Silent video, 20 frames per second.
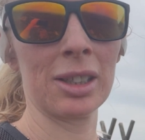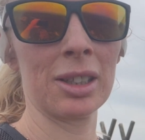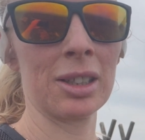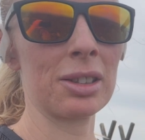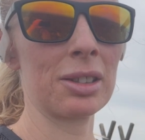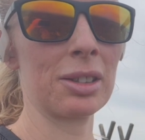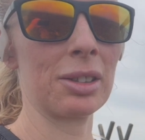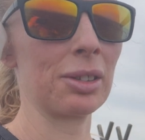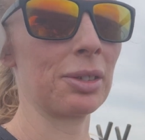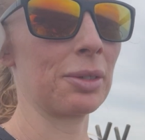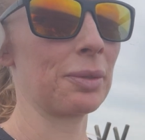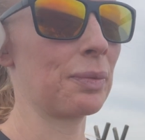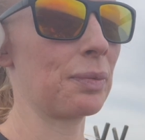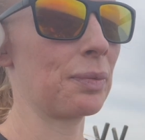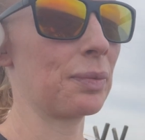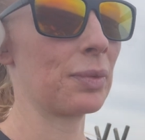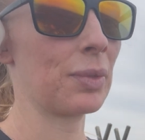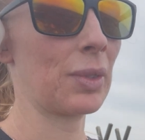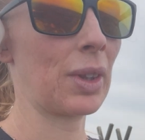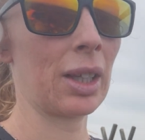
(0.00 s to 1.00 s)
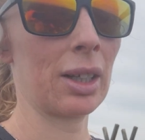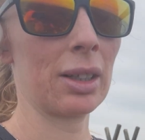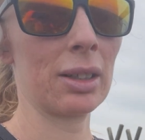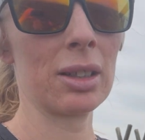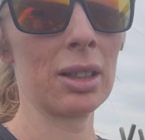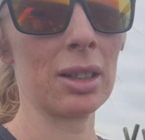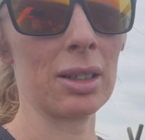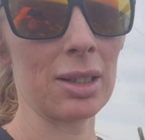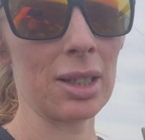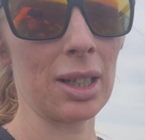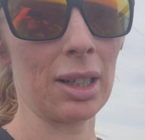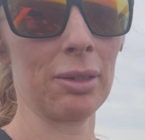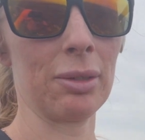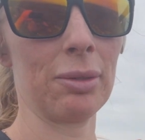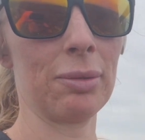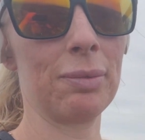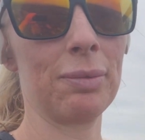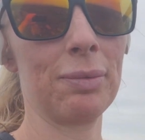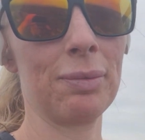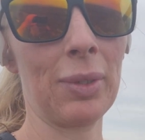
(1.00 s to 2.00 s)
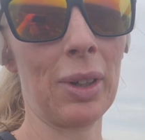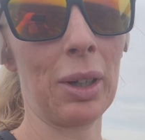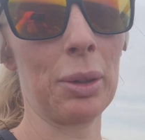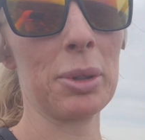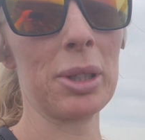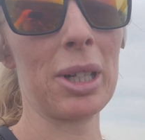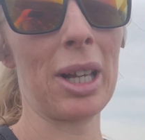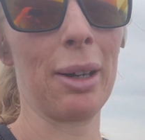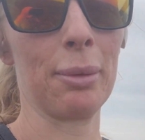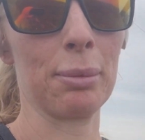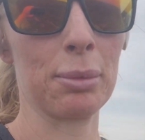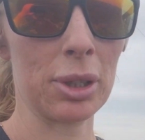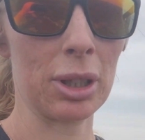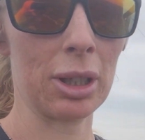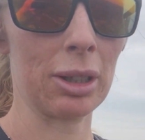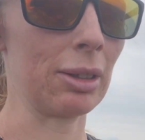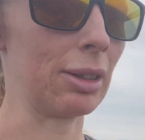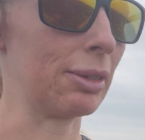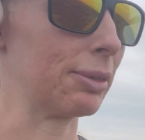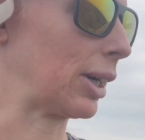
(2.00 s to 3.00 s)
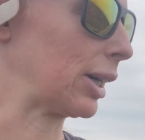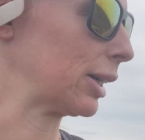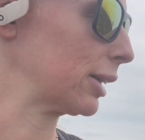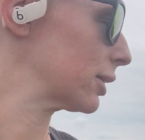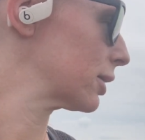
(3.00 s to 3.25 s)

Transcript: So turns out I was absolutely right.